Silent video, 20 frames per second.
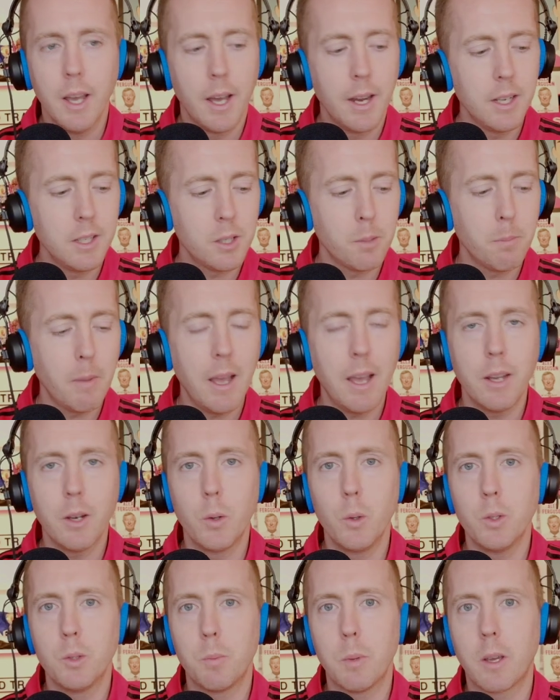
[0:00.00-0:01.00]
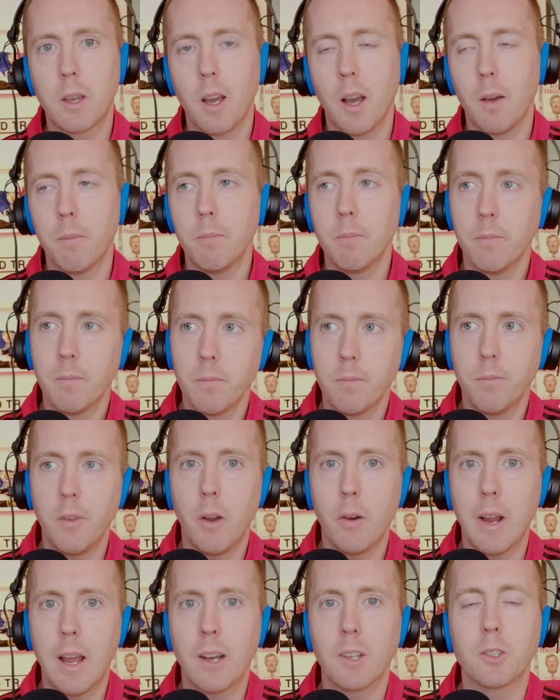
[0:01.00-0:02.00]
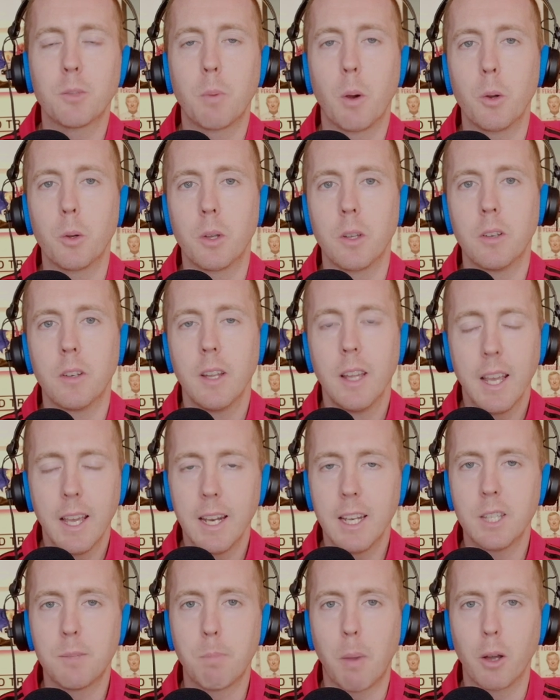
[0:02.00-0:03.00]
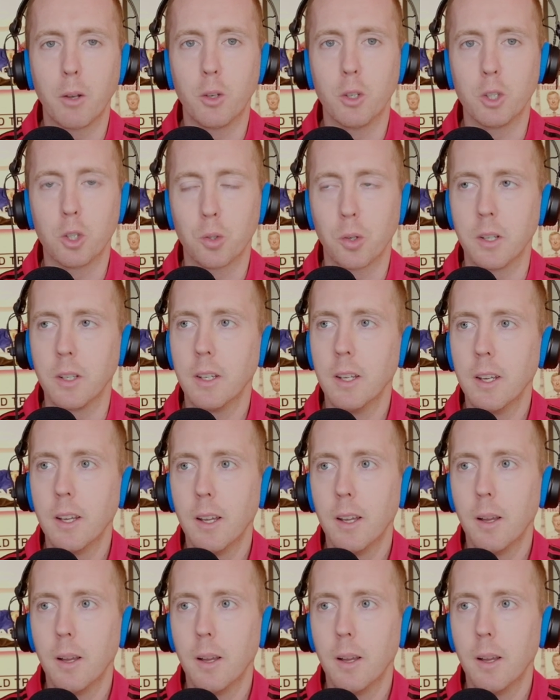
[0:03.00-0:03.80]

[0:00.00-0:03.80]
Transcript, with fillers: And he's a man who's become very outspoken in his punditry.